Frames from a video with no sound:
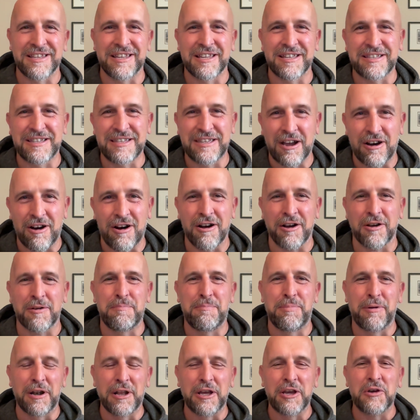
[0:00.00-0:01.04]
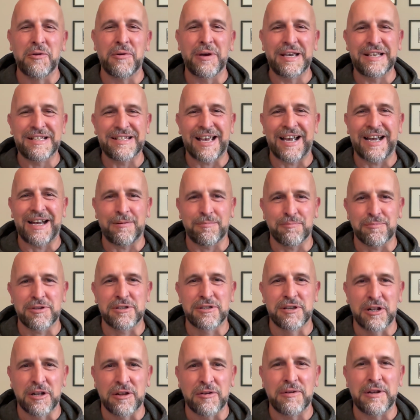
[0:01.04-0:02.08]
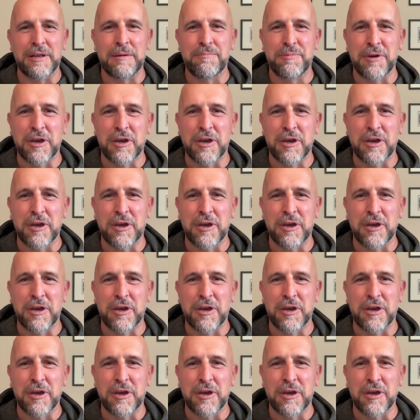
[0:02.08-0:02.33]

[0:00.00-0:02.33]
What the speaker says: the dark blue, is absolutely